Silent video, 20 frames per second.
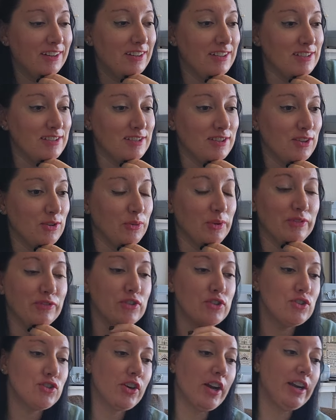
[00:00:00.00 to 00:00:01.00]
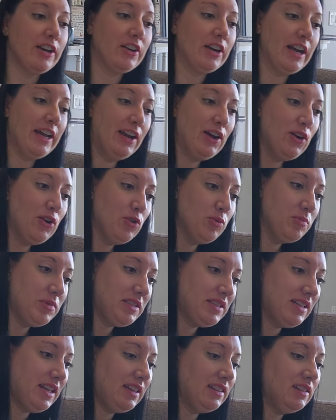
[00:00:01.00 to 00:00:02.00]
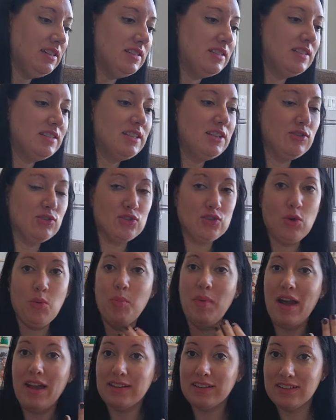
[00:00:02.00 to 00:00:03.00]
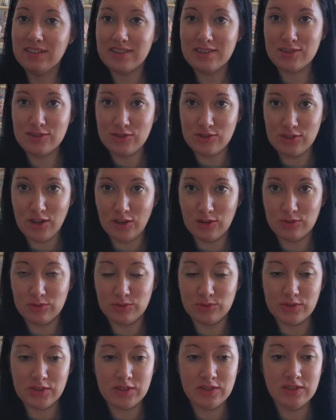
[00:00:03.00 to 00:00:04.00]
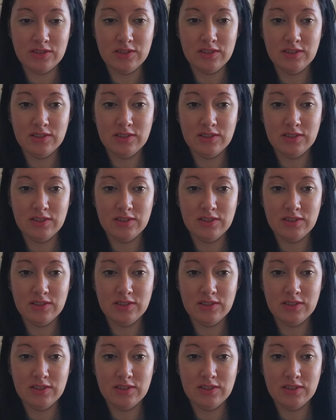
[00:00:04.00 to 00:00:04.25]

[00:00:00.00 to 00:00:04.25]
because the refrigerator at home is stainless steel so magnets don't